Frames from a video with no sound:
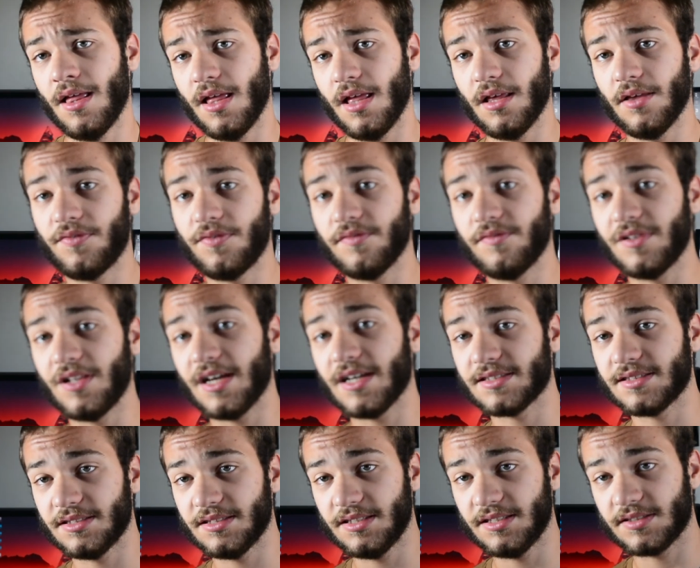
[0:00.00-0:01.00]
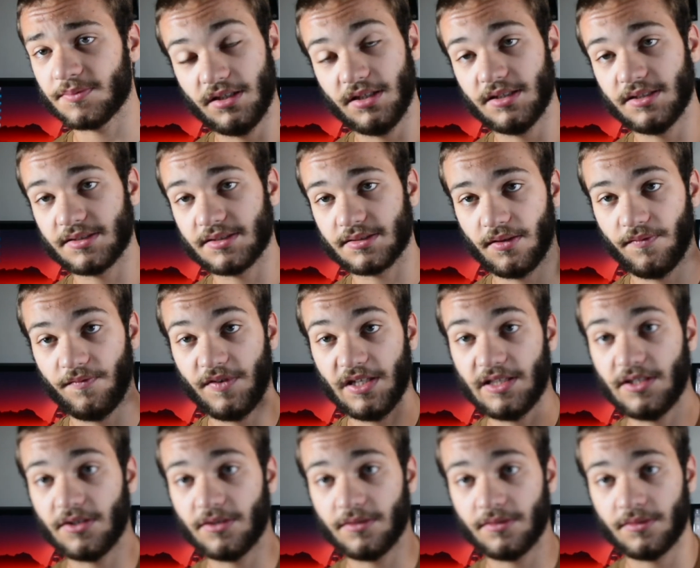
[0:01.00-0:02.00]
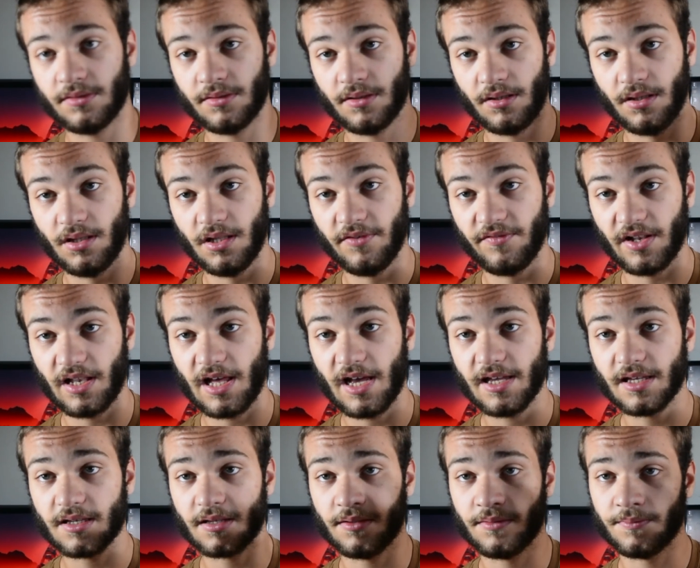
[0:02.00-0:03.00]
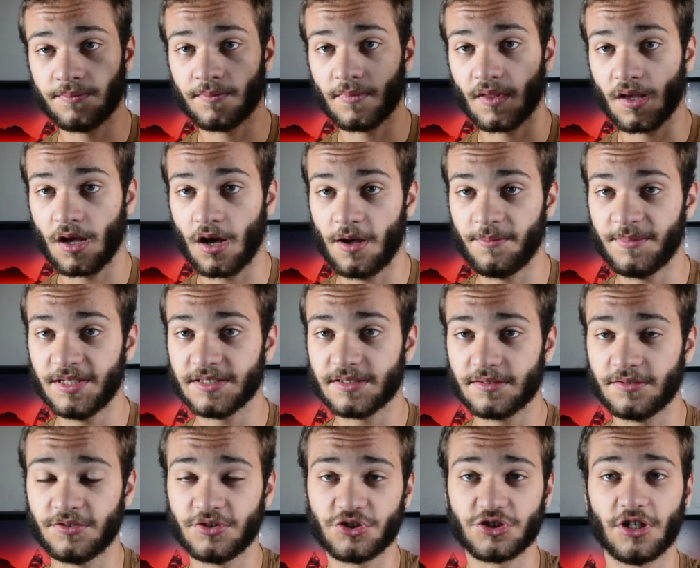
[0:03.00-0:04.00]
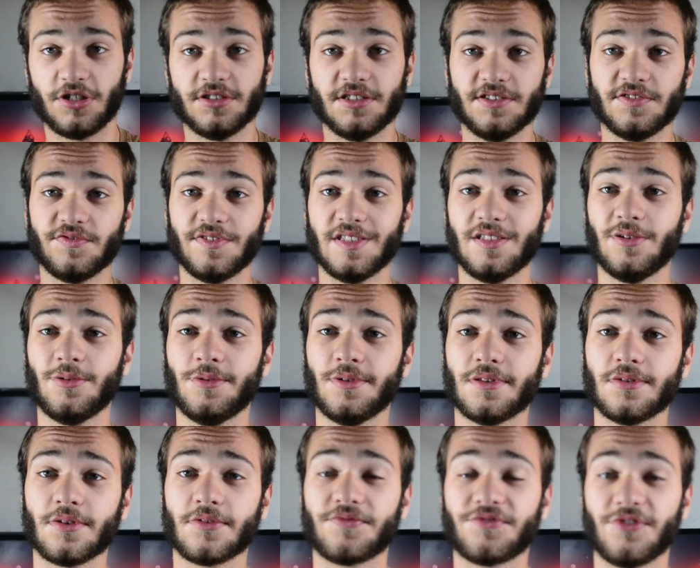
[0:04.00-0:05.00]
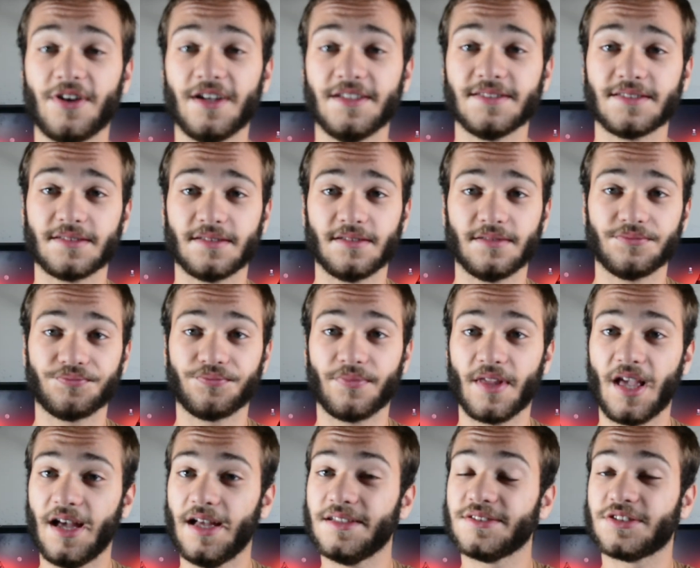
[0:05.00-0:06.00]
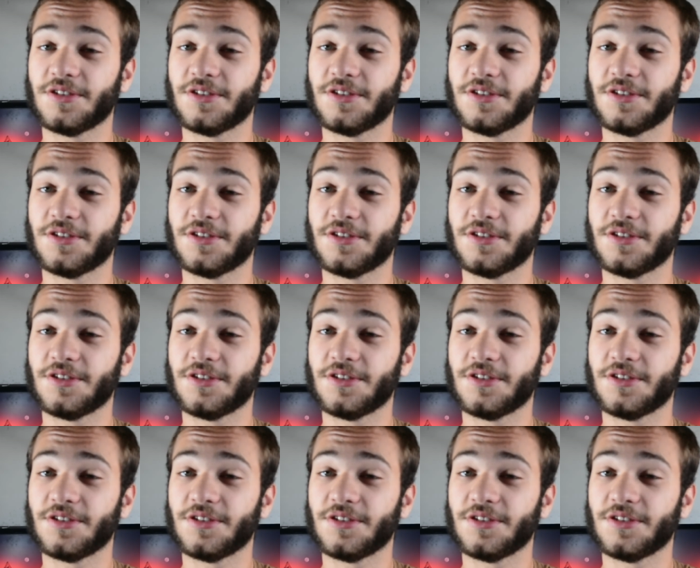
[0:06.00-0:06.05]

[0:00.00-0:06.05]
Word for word: If you've liked this, this video, leave a like, comment, share this video with your friends and